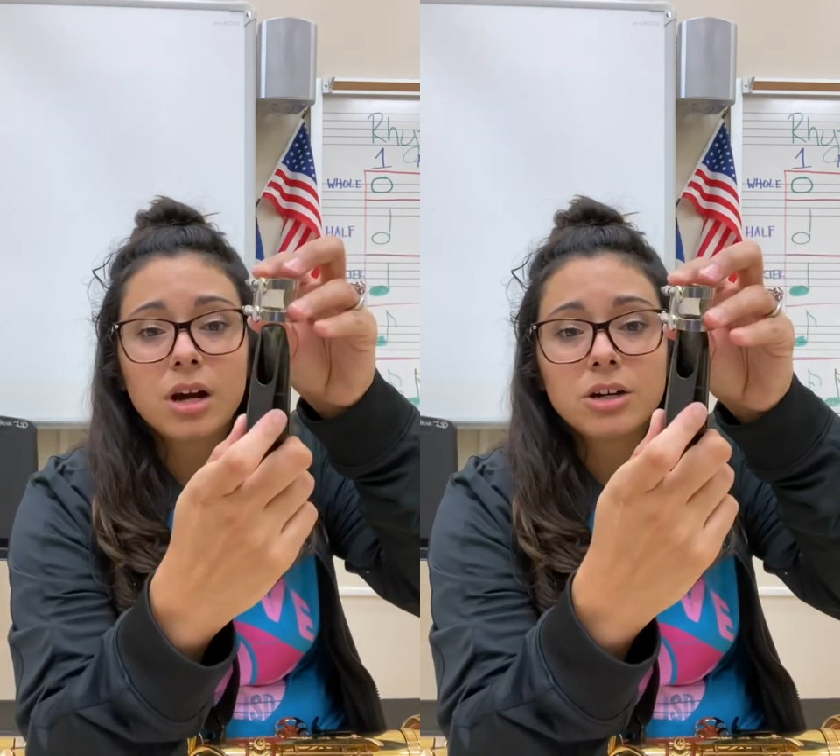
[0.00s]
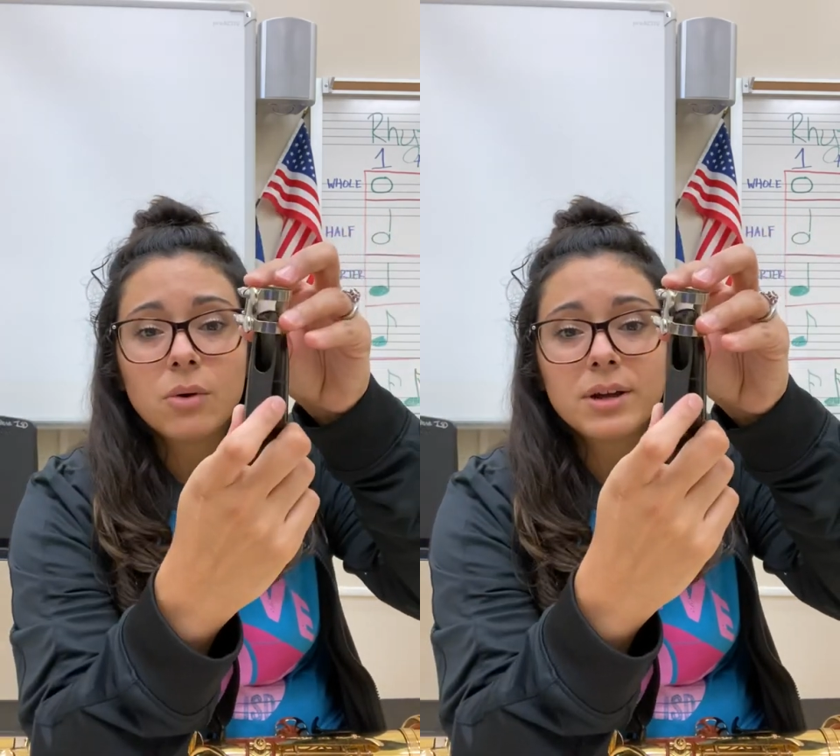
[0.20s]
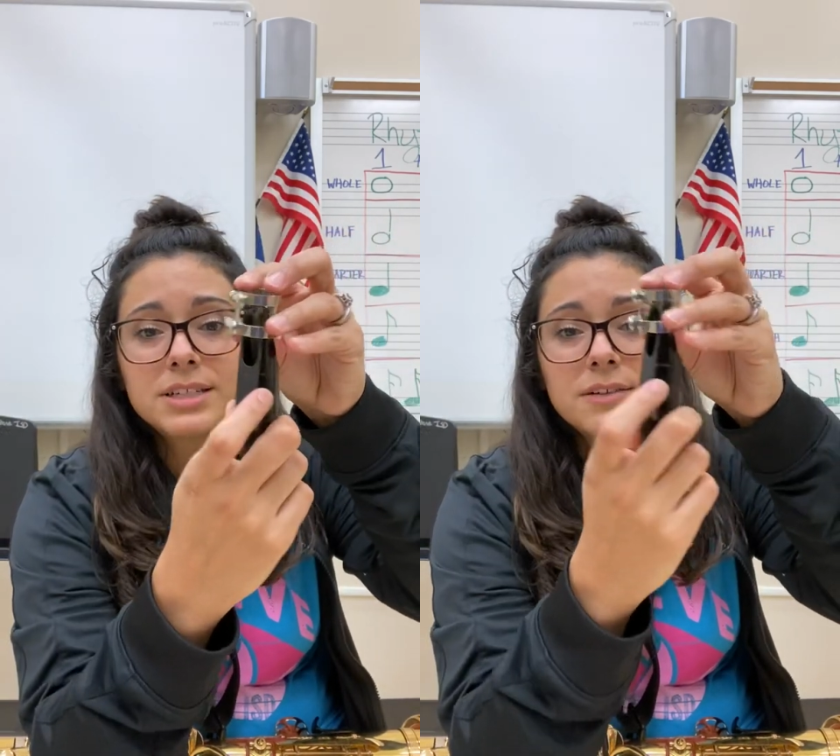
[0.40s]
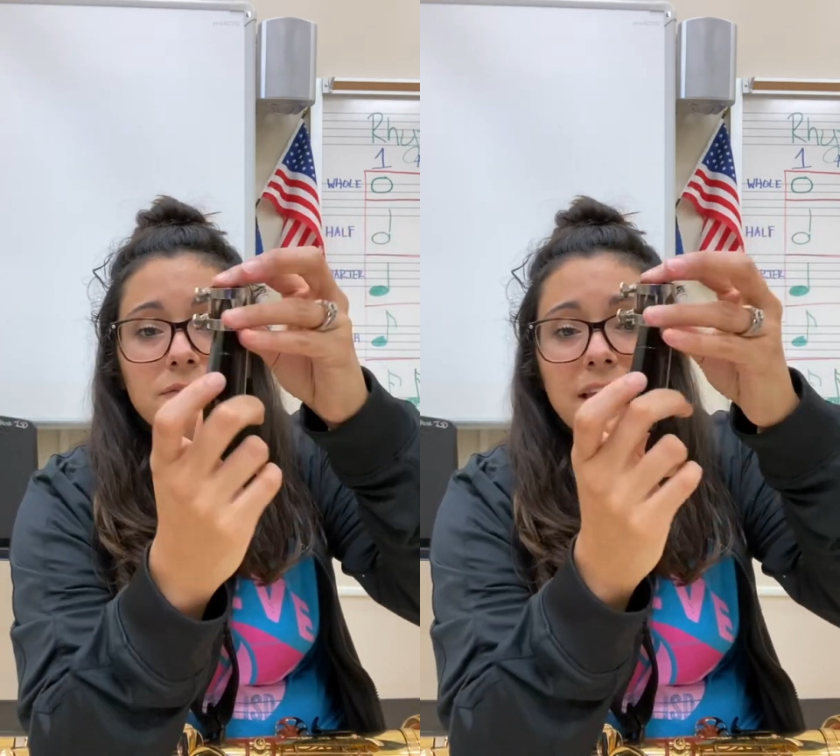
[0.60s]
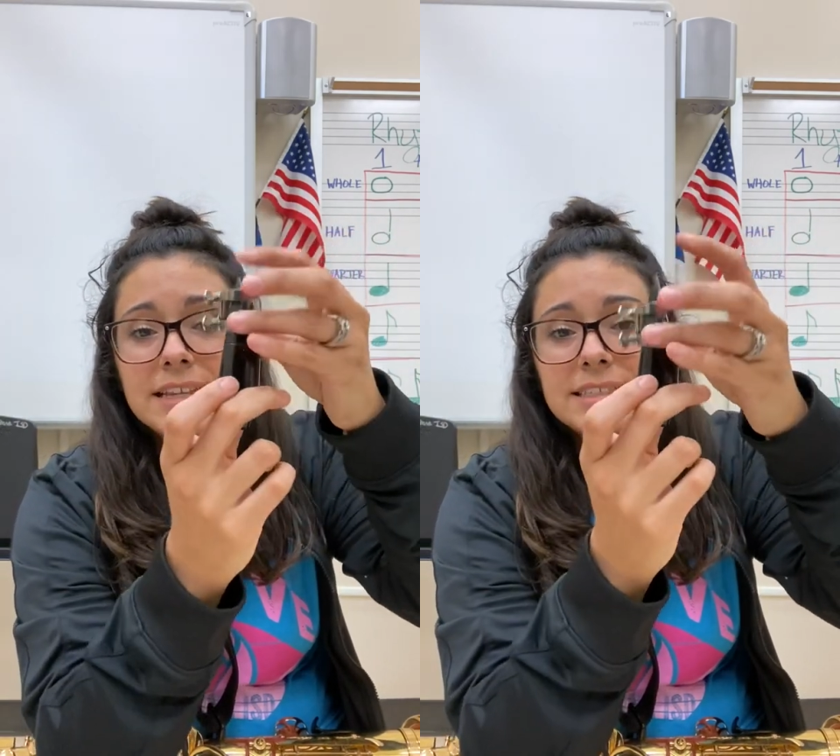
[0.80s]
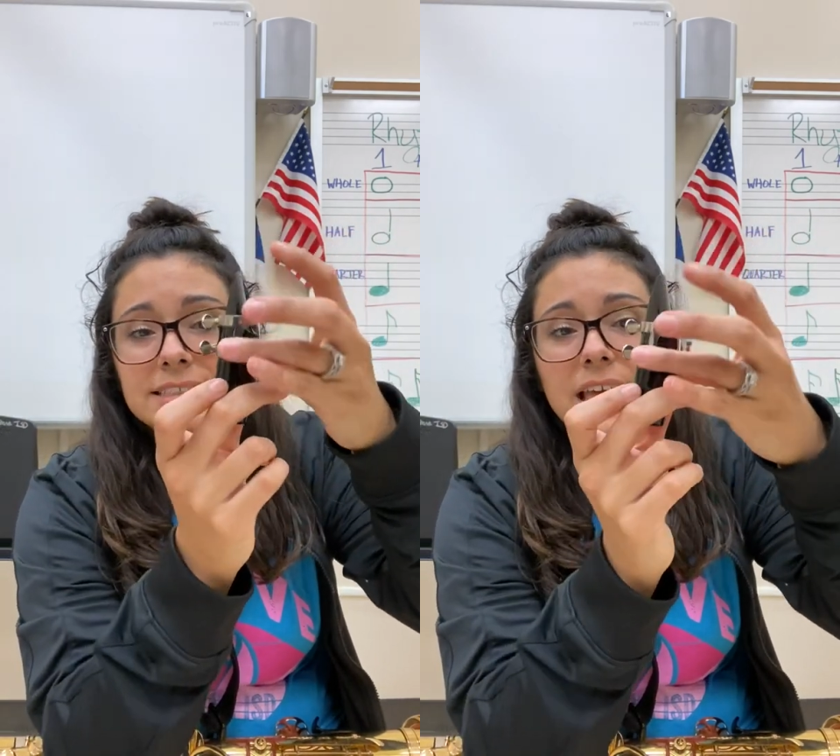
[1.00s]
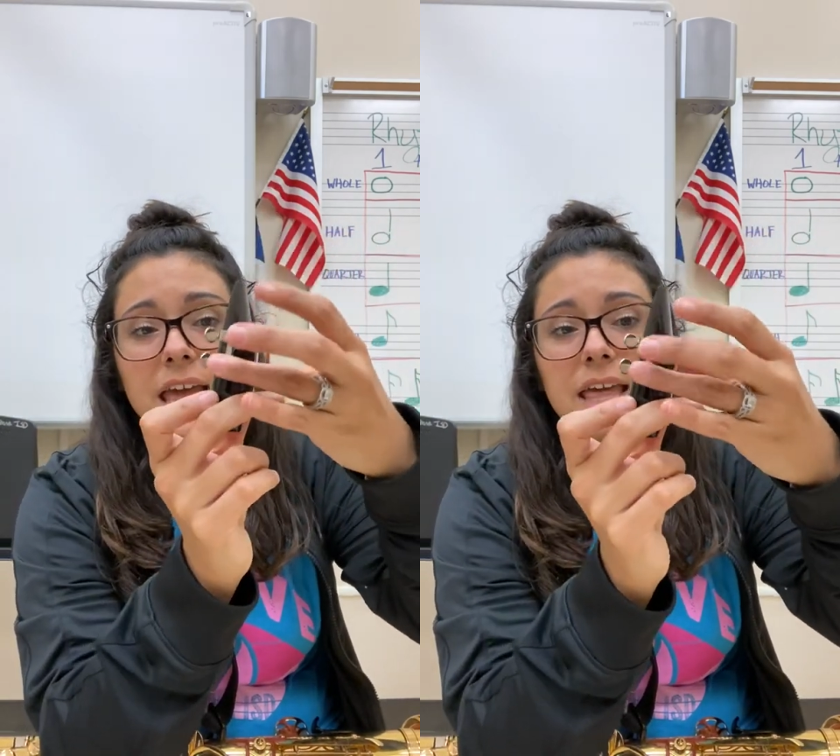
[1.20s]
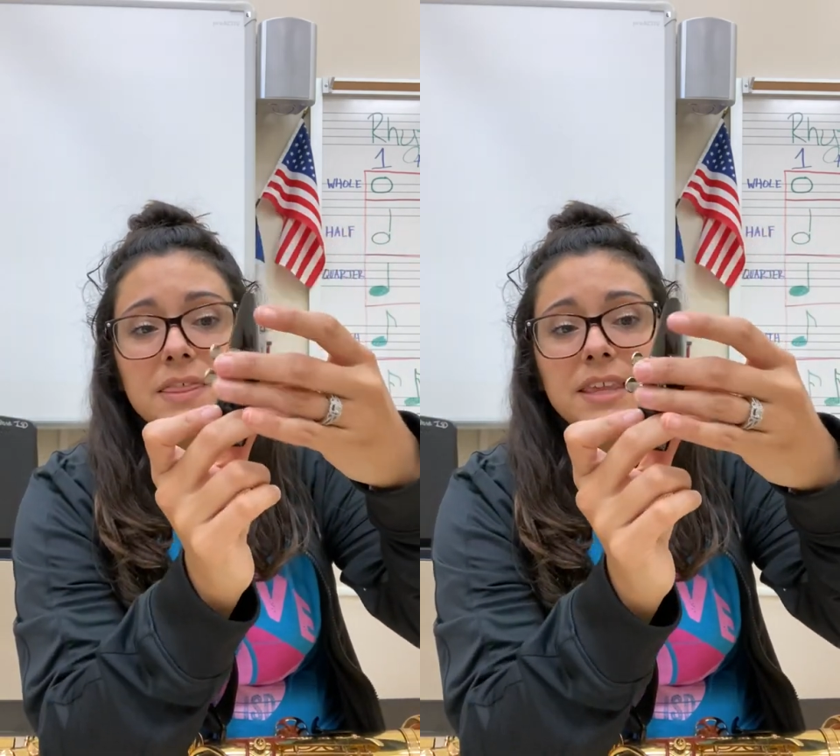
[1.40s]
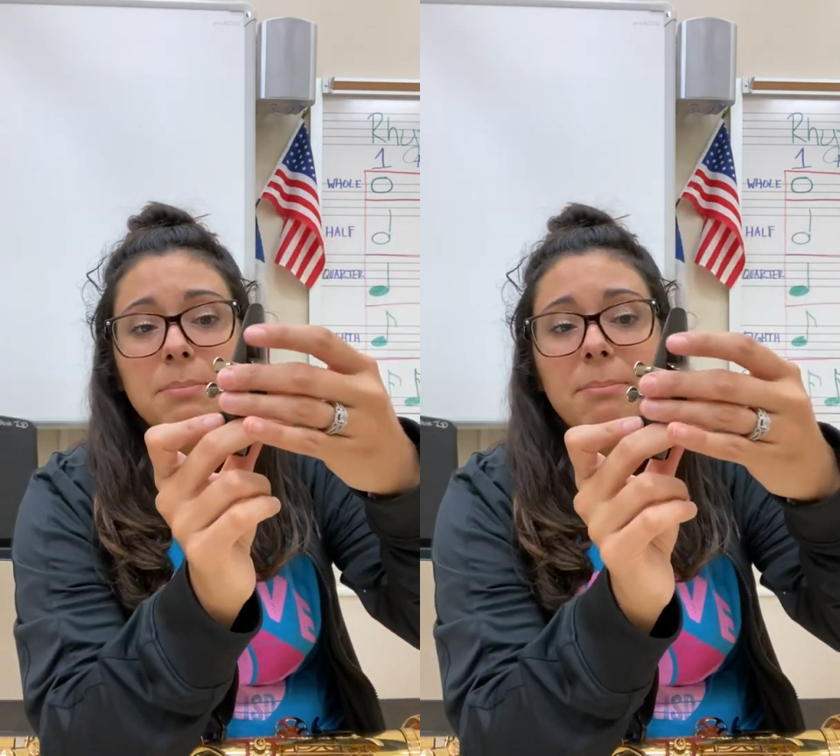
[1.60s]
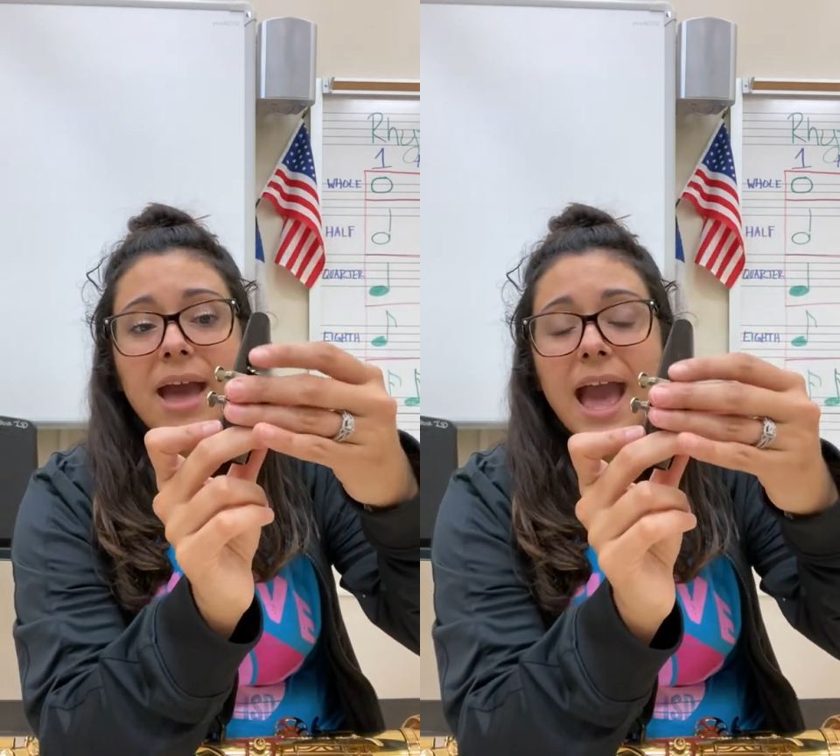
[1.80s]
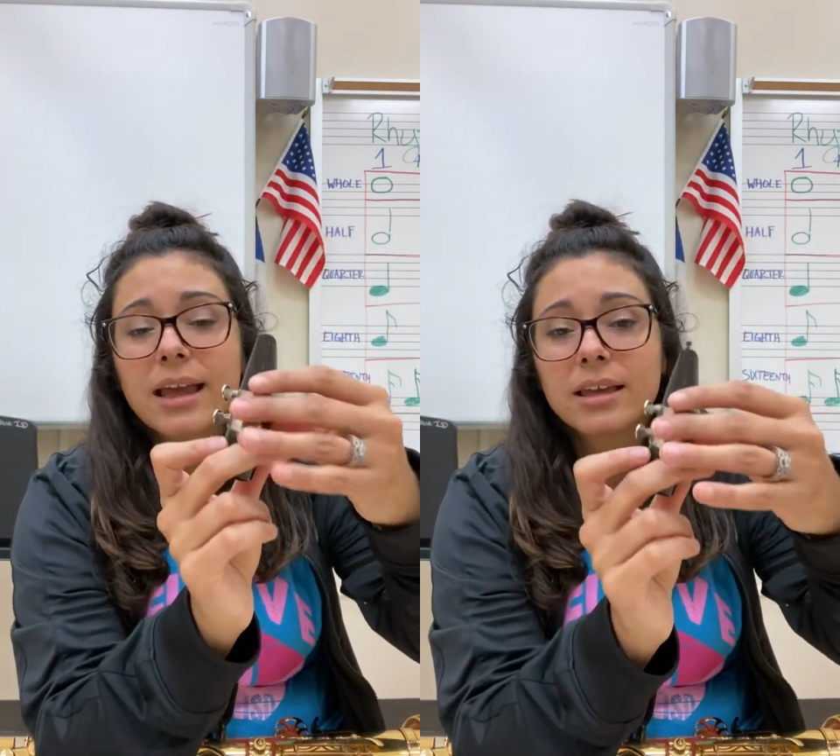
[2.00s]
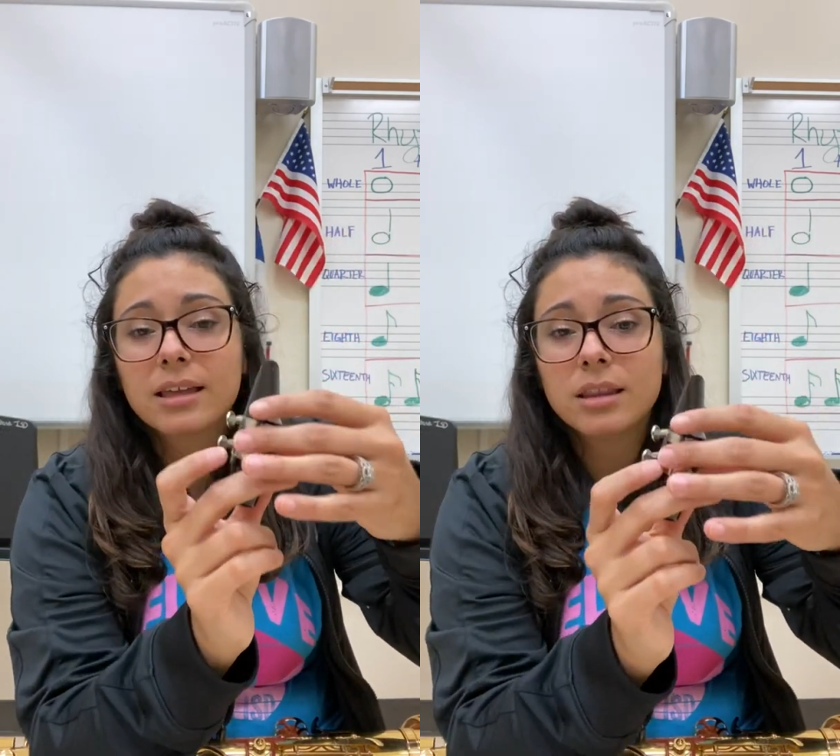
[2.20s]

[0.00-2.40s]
are going to face the back.